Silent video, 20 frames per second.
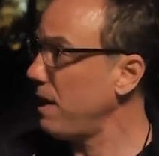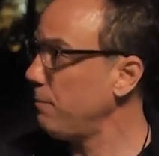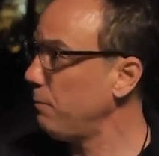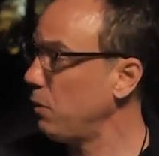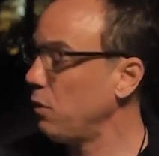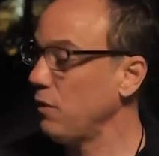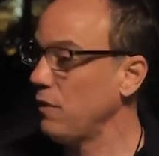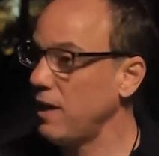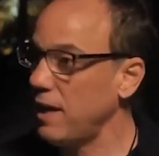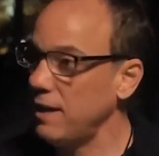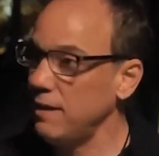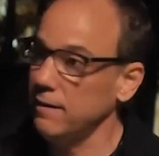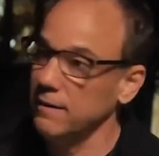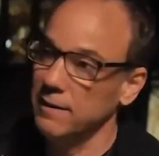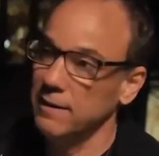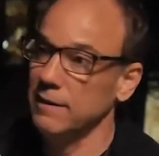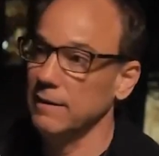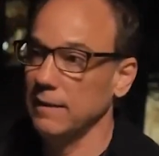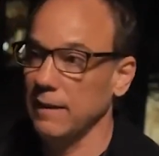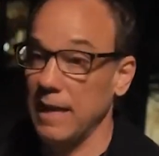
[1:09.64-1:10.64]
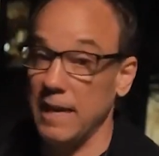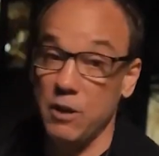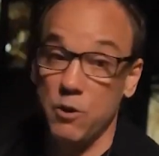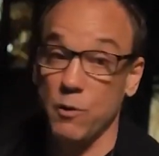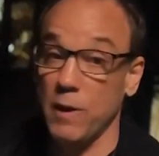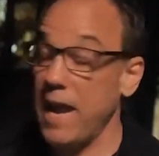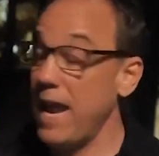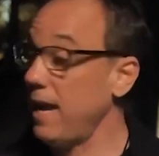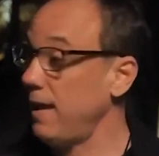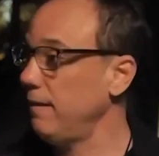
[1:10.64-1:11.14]
people that like
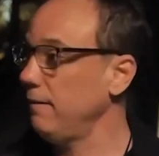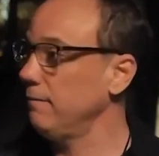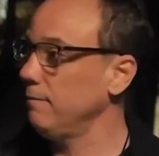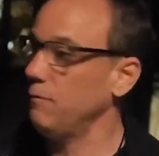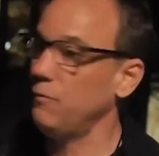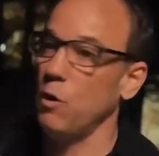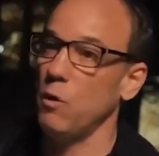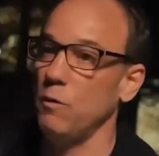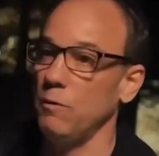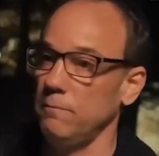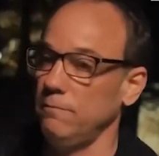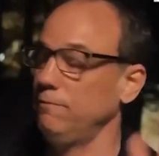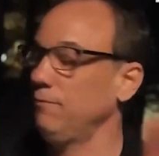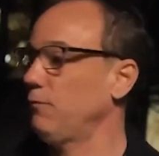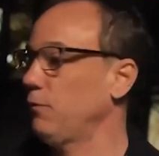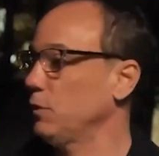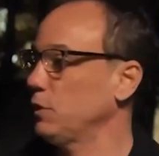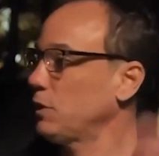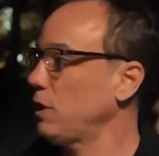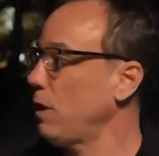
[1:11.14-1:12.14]
you can't vote for